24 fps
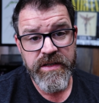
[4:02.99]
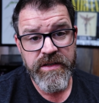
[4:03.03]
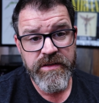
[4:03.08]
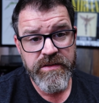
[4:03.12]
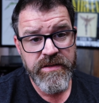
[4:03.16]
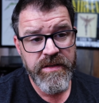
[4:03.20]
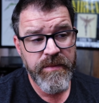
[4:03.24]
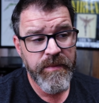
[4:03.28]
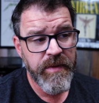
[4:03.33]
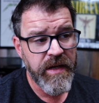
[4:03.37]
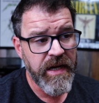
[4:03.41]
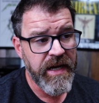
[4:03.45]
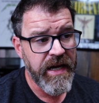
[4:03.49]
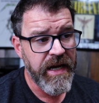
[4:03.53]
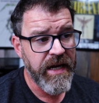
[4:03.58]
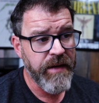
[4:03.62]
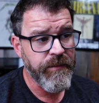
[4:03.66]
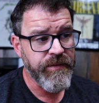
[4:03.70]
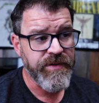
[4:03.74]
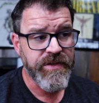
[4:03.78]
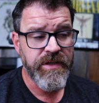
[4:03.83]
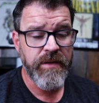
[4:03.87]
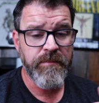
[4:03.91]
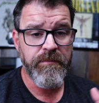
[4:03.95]
used to buy
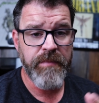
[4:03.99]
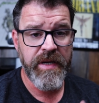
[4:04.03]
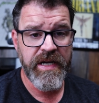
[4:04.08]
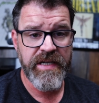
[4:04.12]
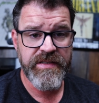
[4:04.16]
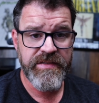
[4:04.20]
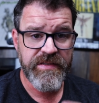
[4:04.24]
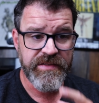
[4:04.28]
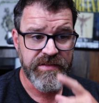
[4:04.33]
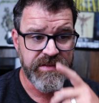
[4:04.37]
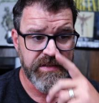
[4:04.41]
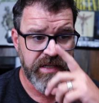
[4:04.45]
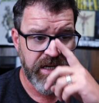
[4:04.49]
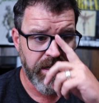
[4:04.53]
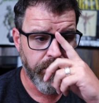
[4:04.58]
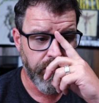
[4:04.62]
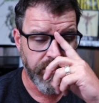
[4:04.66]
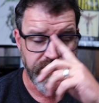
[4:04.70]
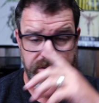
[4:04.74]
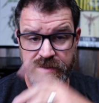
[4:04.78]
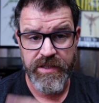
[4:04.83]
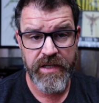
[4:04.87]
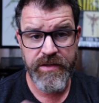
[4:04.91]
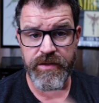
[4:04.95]
Amazon Basics
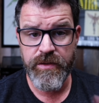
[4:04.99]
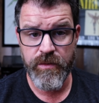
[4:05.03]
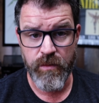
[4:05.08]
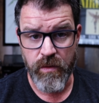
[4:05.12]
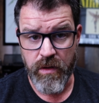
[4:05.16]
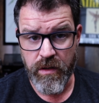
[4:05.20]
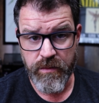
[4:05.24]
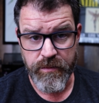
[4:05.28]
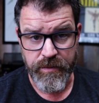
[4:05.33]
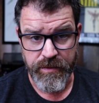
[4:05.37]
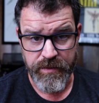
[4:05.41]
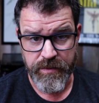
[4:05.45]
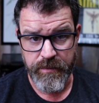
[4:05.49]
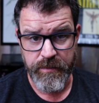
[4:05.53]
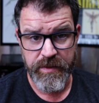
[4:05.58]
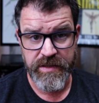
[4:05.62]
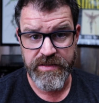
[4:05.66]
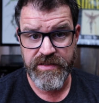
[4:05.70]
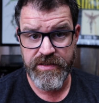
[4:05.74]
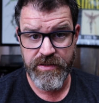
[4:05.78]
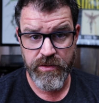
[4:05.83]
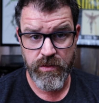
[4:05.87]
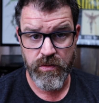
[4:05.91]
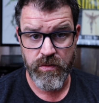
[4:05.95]
cables. Nothing wrong with them. I
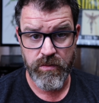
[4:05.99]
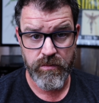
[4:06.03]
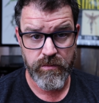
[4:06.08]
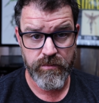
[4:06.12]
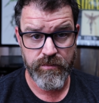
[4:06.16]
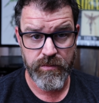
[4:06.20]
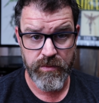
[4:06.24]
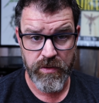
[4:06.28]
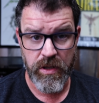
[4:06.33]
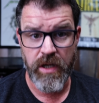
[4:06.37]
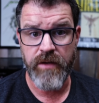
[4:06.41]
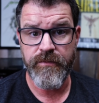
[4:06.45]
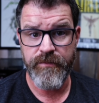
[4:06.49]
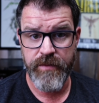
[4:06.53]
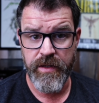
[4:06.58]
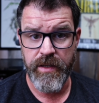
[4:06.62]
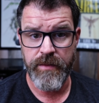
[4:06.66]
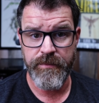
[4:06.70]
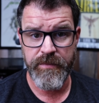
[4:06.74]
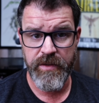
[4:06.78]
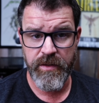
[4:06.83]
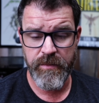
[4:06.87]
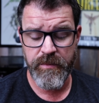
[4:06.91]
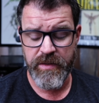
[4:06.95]
still love
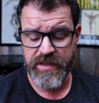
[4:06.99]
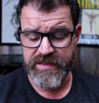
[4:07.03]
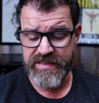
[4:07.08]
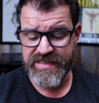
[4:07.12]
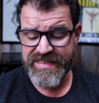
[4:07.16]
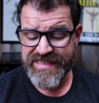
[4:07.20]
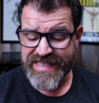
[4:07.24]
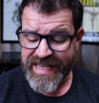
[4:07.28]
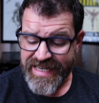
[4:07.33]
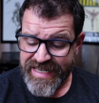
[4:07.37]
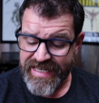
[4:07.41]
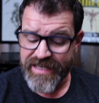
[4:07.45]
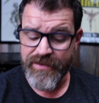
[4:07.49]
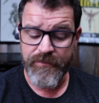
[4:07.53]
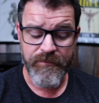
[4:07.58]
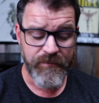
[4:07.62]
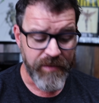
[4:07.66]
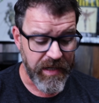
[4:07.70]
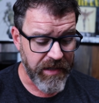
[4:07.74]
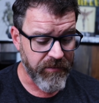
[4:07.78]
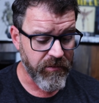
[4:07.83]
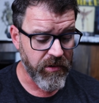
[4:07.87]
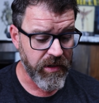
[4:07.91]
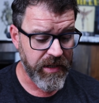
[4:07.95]
them. They're my second
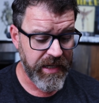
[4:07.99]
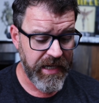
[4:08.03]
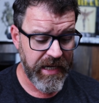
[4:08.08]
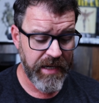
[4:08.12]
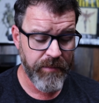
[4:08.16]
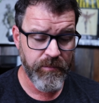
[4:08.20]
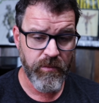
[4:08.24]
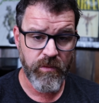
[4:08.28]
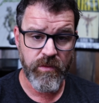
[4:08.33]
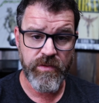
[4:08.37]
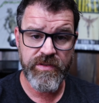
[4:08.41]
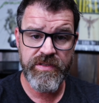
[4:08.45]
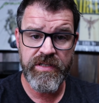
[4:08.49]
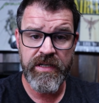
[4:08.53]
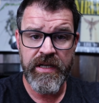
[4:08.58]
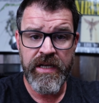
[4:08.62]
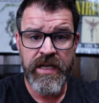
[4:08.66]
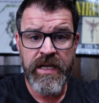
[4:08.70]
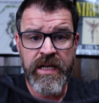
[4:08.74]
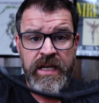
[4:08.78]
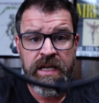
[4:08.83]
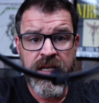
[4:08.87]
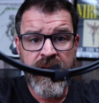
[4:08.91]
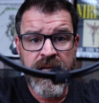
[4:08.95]
favorite cables
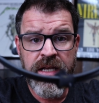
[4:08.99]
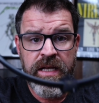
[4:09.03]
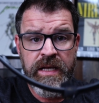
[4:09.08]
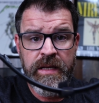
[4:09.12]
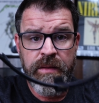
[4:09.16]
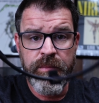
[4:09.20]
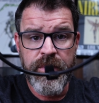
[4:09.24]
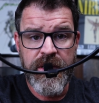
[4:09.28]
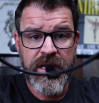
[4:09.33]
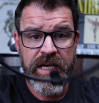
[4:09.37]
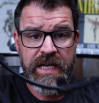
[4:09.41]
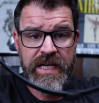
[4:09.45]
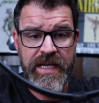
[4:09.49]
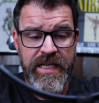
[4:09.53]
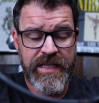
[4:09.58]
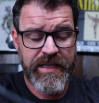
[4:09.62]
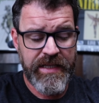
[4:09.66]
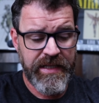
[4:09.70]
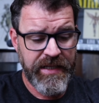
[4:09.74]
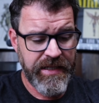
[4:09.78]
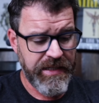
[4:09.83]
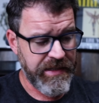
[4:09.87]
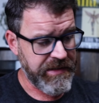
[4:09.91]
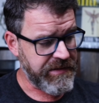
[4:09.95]
behind
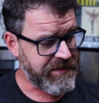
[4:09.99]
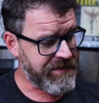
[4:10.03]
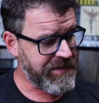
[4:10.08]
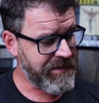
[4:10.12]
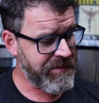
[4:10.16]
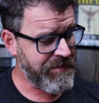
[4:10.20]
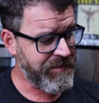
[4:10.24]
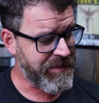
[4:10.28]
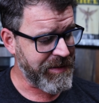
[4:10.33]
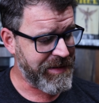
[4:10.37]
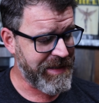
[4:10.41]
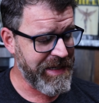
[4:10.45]
these. But